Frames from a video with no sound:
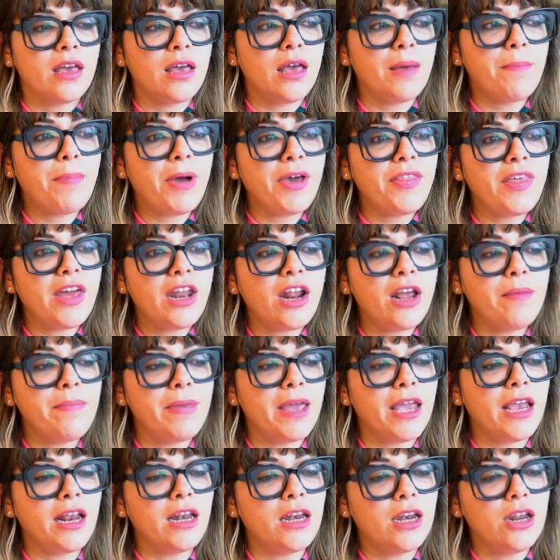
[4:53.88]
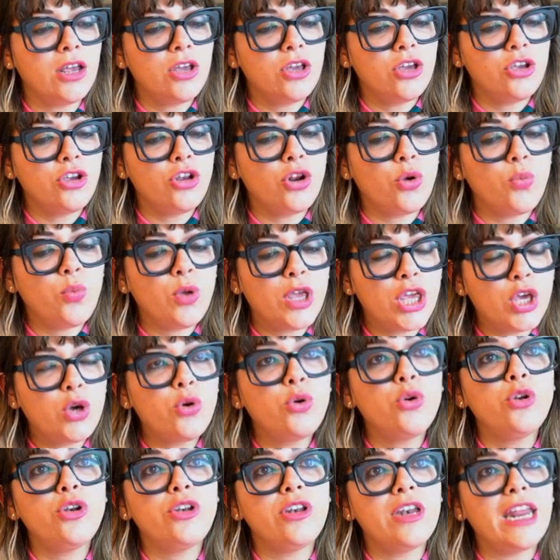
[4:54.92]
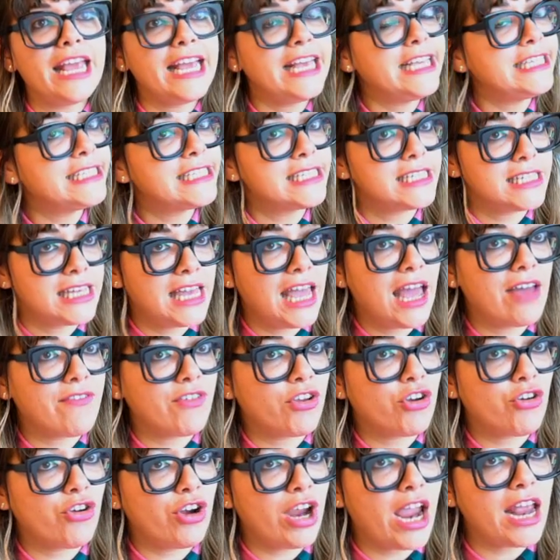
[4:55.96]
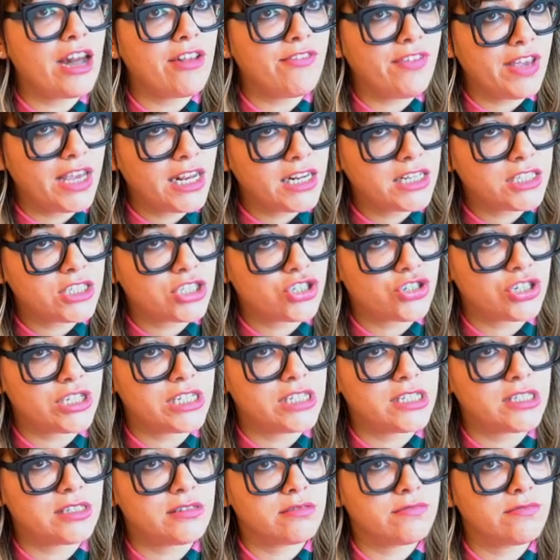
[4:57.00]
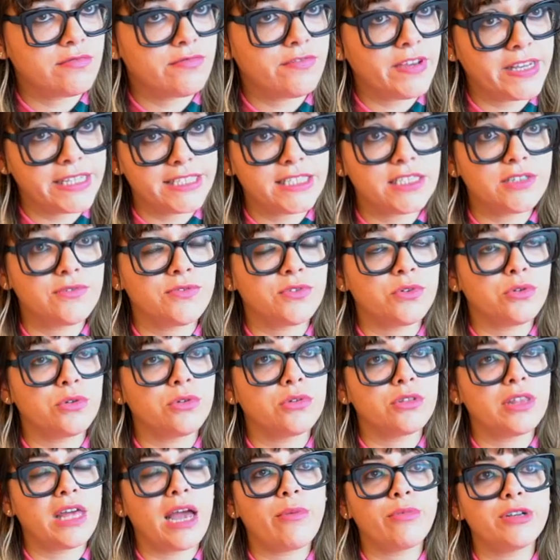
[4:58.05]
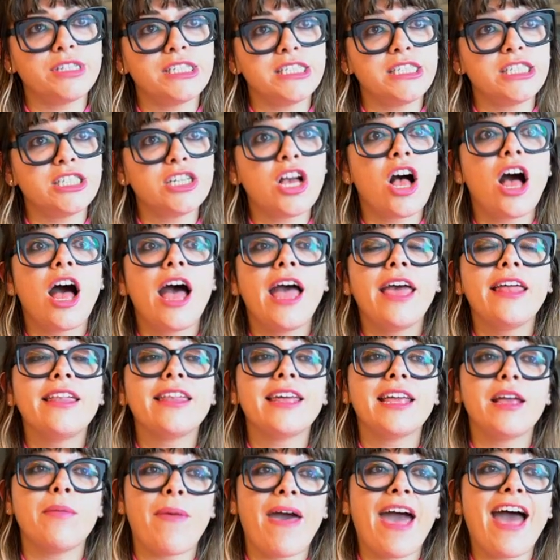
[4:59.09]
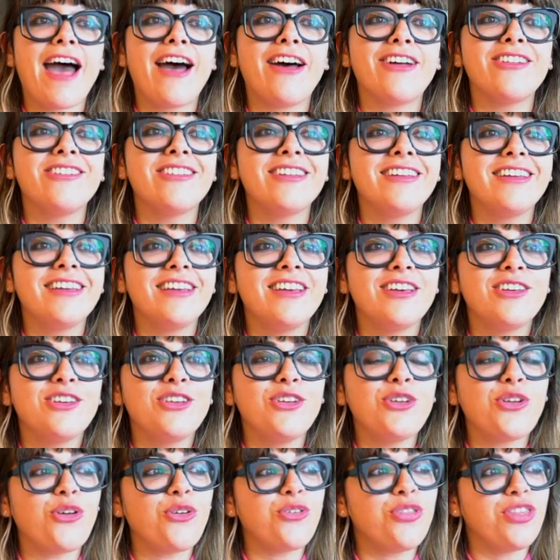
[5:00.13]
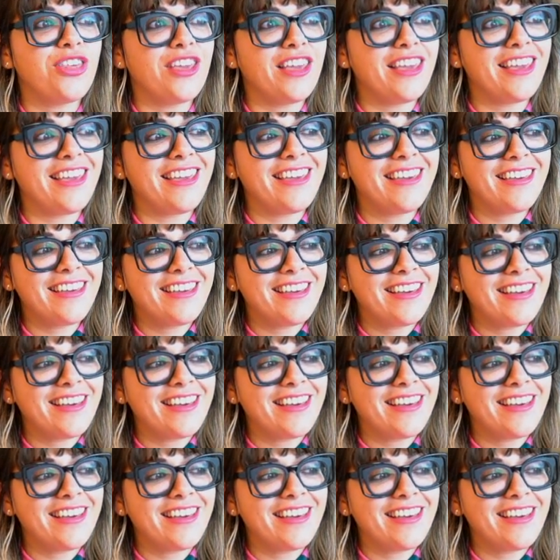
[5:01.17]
And by that I mean, we could easily have a creative industries festival that was entirely about, the